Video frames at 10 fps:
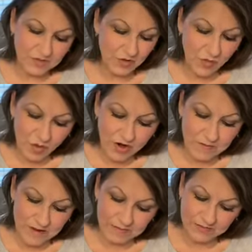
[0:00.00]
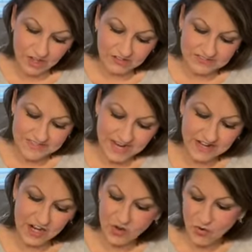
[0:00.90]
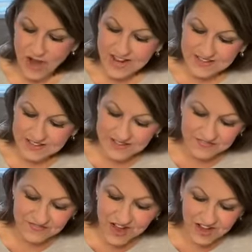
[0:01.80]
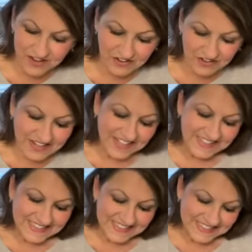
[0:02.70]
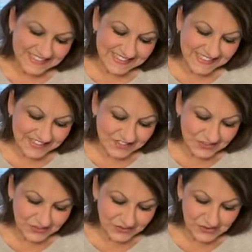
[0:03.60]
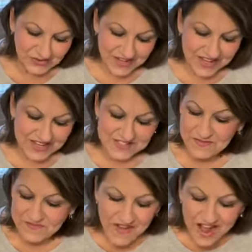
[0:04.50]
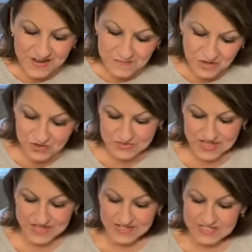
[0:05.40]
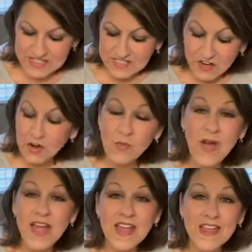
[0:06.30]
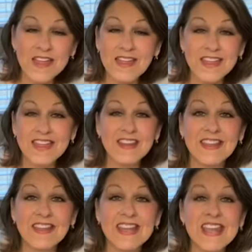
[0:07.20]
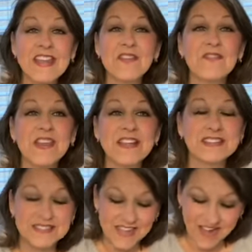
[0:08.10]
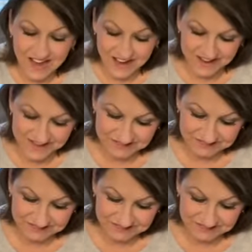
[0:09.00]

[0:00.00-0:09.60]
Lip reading: to warm up alongside a crackling fire, listening to some fine music and stare away in an evening sky?